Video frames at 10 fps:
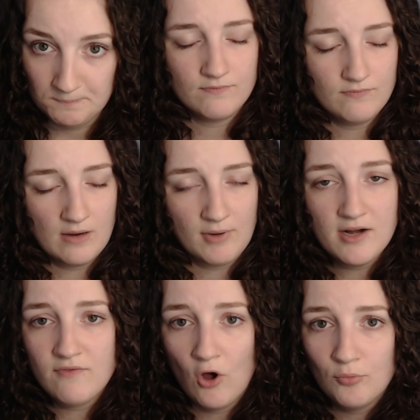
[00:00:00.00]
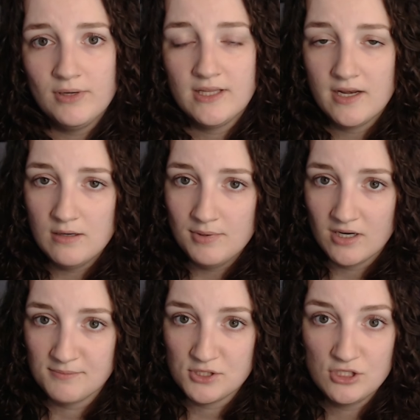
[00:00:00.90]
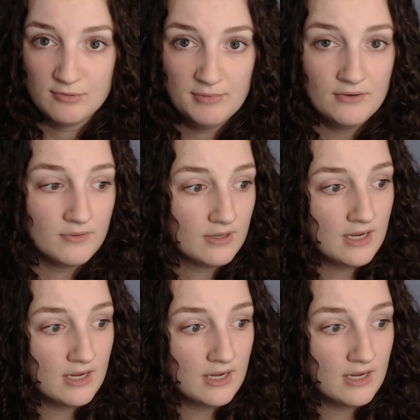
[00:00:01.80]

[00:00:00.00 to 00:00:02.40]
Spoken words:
I'm kind of hoping that he becomes a super mutant.